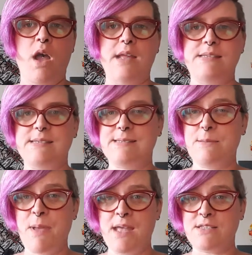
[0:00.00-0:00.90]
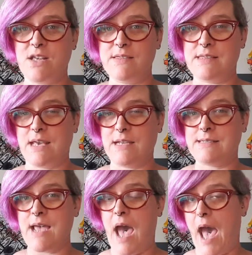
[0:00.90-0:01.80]
It just depends on the
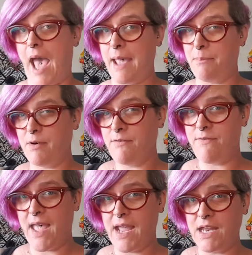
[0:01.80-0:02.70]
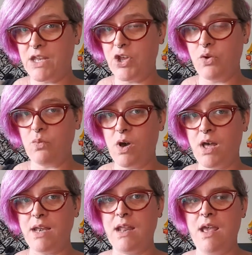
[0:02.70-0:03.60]
type of fade you
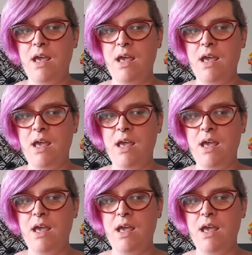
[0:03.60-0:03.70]
want.